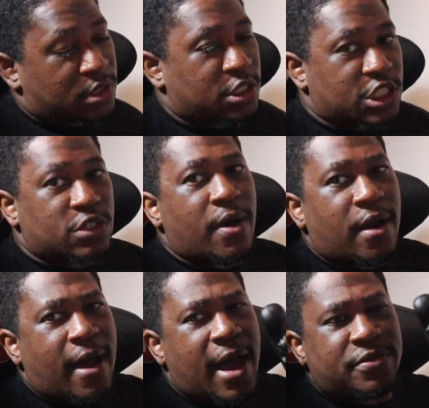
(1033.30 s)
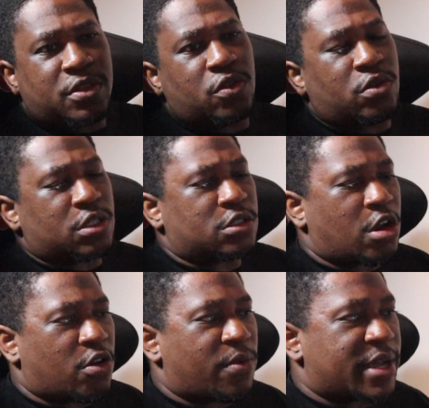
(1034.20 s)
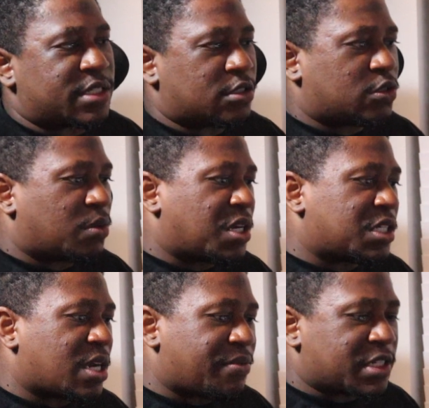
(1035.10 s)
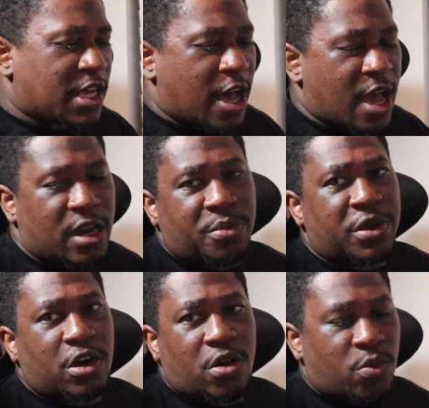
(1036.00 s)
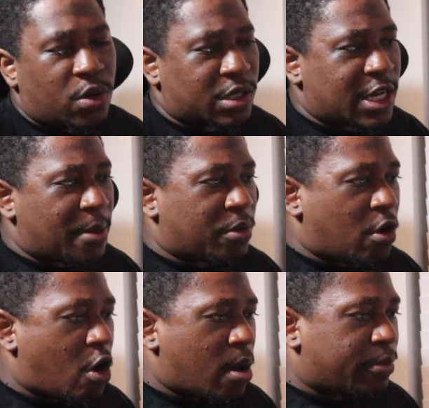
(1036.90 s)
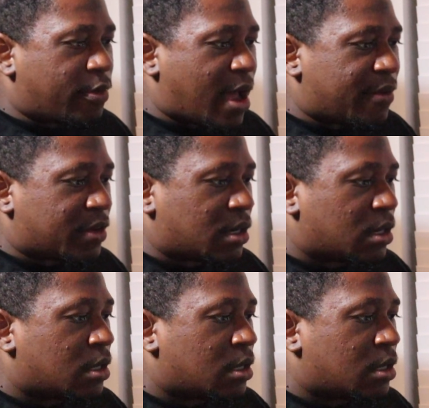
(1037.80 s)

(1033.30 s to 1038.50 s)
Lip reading: Just so I don't have to do the turn racing switch every time, depending on what type of car I'm driving.